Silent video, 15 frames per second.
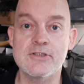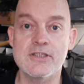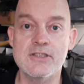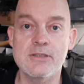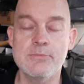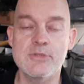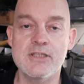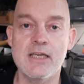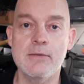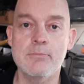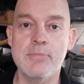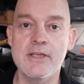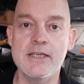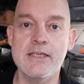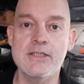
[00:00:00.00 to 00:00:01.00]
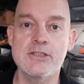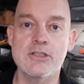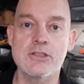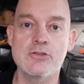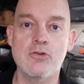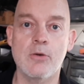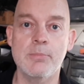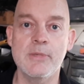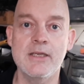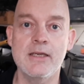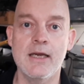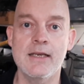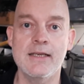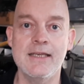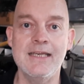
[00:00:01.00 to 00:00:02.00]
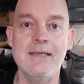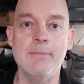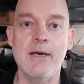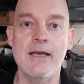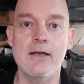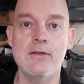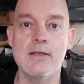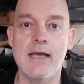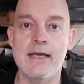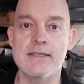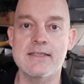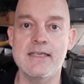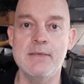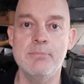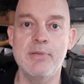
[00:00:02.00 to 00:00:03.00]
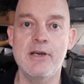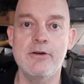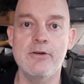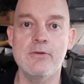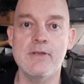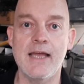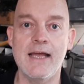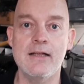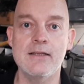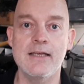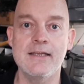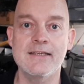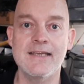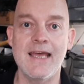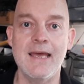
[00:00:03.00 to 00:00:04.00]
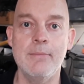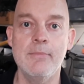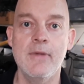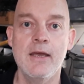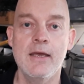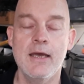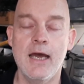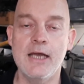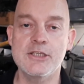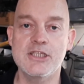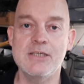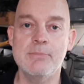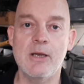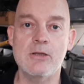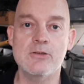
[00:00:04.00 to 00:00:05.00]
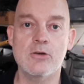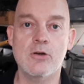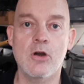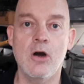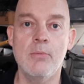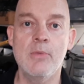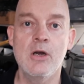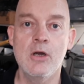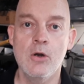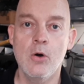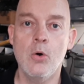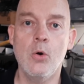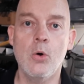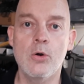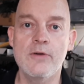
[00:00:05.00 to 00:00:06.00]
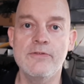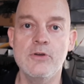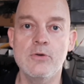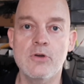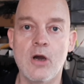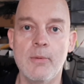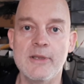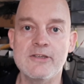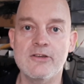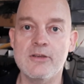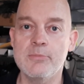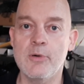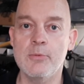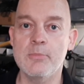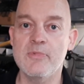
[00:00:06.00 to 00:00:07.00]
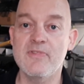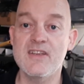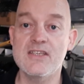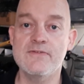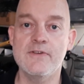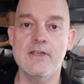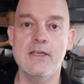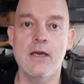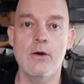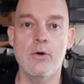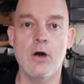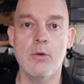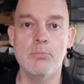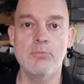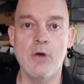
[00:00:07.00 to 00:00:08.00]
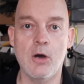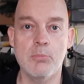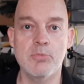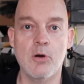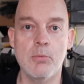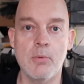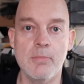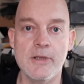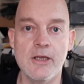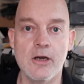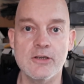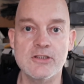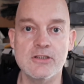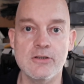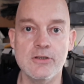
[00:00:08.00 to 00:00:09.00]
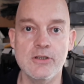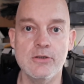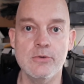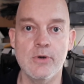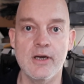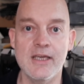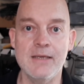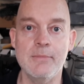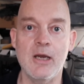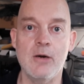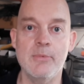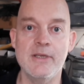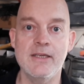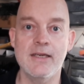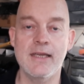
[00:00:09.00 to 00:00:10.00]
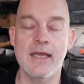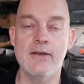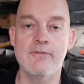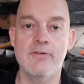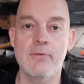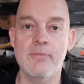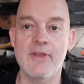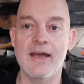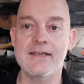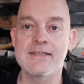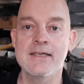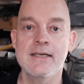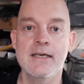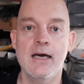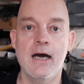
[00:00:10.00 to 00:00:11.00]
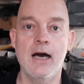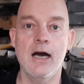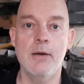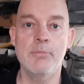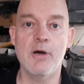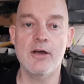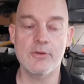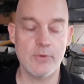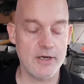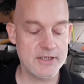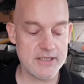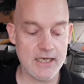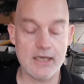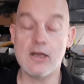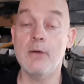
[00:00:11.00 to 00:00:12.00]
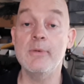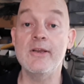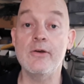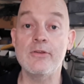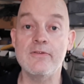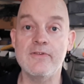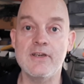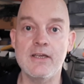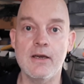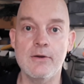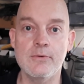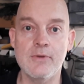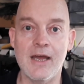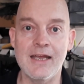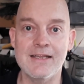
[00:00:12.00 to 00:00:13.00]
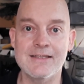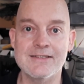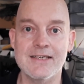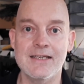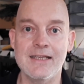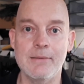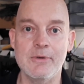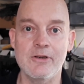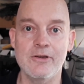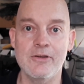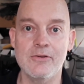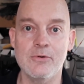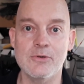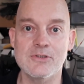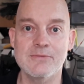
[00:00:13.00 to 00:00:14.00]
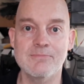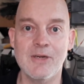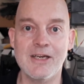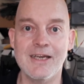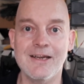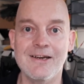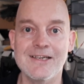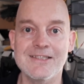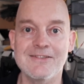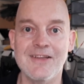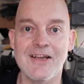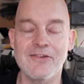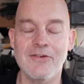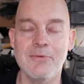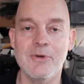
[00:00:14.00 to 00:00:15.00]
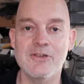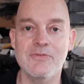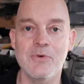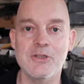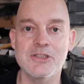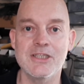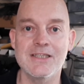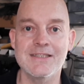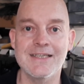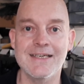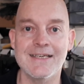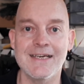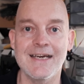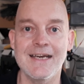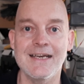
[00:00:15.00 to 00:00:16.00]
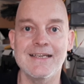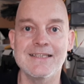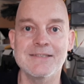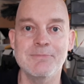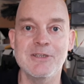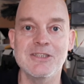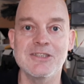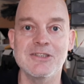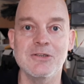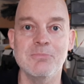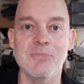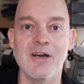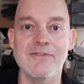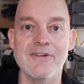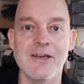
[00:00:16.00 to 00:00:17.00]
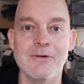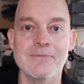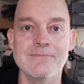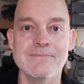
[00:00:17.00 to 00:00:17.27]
systems, then please just drop me an email at imperiallandm@gmail.com, or if you comment at the bottom of this video, I'll probably ask that you email me again from that. But otherwise, yeah, comment on the video and let me know your thoughts. Okay guys, thanks very much for watching. Take care. Speak to you soon. Bye for now.